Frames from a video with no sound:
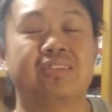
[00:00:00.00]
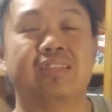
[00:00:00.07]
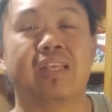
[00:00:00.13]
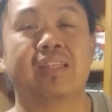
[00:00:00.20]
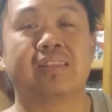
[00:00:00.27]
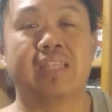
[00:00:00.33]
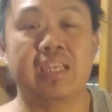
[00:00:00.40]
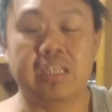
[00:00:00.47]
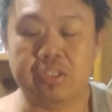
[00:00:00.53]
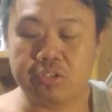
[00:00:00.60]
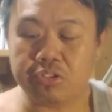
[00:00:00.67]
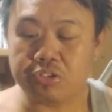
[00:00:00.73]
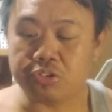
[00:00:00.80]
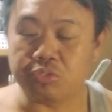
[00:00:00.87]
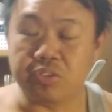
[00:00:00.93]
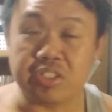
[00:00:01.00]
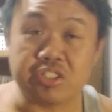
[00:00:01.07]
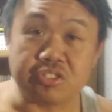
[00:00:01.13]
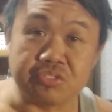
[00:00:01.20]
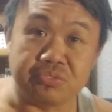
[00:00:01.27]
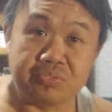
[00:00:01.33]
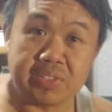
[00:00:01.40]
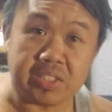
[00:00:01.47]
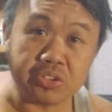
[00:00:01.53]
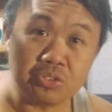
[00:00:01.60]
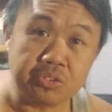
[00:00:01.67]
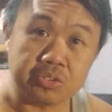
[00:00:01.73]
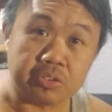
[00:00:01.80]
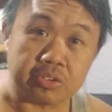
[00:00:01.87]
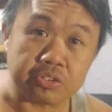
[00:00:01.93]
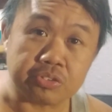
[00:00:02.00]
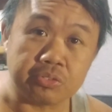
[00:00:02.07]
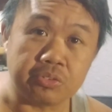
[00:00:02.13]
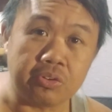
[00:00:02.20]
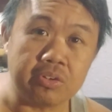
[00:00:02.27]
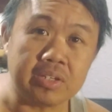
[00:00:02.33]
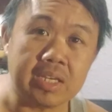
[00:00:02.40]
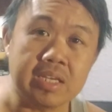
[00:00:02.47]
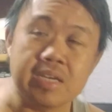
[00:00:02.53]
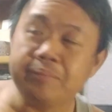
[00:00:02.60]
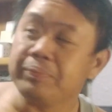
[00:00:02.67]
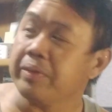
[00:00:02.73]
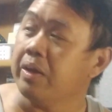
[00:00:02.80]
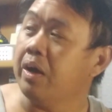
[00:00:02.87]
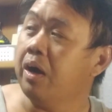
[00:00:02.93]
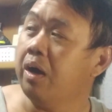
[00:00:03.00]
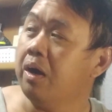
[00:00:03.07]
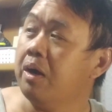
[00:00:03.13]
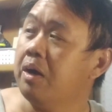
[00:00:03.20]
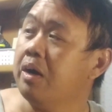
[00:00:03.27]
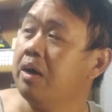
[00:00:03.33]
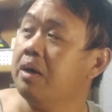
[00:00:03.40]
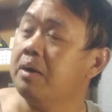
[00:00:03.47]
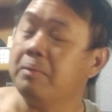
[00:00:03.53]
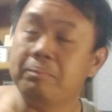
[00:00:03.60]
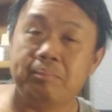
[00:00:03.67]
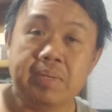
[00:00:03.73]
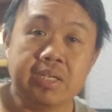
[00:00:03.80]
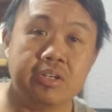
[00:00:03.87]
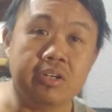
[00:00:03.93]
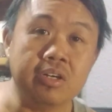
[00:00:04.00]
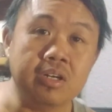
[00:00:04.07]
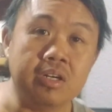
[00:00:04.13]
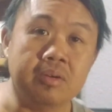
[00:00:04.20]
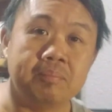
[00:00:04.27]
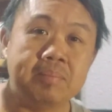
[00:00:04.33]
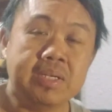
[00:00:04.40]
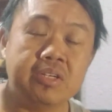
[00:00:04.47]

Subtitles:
Nintendo Switch V2. So okay, bigger